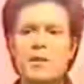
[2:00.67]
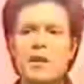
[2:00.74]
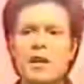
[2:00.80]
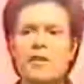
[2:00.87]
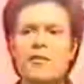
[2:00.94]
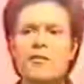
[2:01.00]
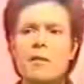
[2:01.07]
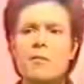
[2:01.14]
I
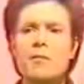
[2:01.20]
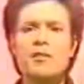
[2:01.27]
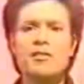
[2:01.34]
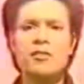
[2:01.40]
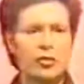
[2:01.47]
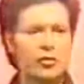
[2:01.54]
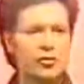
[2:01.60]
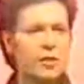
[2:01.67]
mean, I can remember
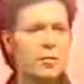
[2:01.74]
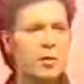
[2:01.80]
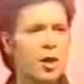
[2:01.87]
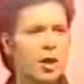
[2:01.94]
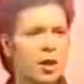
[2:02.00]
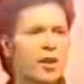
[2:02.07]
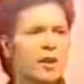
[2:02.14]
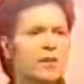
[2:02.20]
the sort of
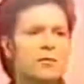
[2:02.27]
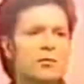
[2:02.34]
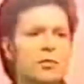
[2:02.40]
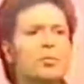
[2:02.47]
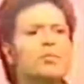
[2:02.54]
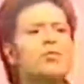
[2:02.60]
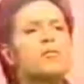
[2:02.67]
summer holidays. They were